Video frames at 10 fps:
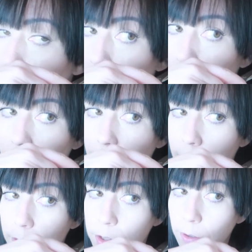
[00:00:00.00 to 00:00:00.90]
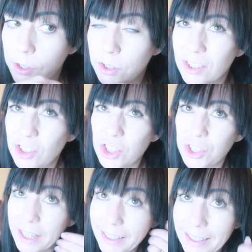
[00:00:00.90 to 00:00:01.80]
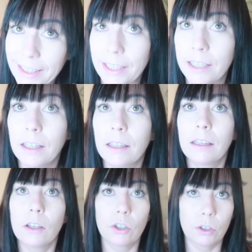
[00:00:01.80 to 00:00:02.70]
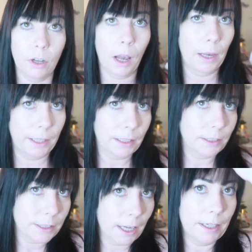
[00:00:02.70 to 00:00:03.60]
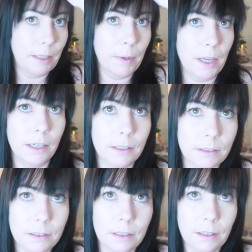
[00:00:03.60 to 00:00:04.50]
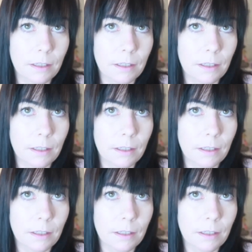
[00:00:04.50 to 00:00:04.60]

of the hair. So I just gently cut little tiny bits